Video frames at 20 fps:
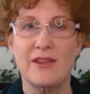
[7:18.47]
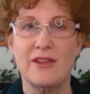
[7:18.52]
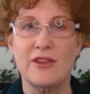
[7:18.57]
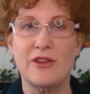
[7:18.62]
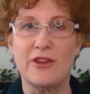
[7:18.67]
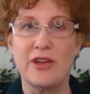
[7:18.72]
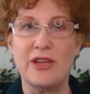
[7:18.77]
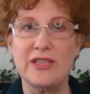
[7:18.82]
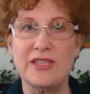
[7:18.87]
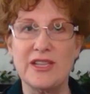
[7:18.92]

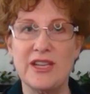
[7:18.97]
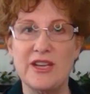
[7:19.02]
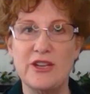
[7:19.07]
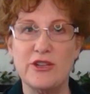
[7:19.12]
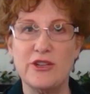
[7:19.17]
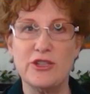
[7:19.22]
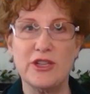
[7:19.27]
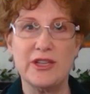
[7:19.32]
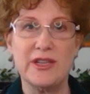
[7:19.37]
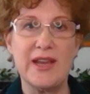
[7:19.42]
You
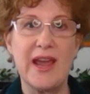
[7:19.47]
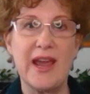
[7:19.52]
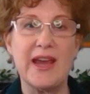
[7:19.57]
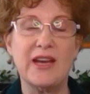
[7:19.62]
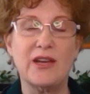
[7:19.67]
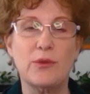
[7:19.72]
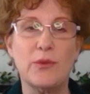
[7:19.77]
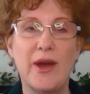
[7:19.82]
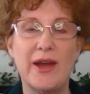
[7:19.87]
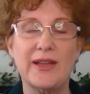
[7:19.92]
continue to
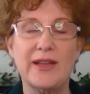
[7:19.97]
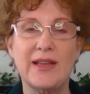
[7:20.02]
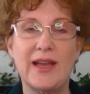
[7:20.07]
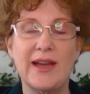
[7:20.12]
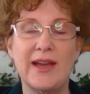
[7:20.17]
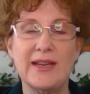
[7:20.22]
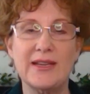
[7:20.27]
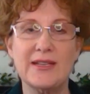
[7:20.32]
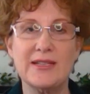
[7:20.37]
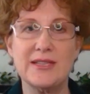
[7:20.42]
inhale white
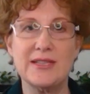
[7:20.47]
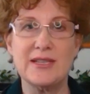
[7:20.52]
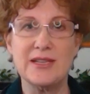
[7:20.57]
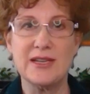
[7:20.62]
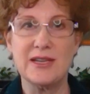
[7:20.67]
light,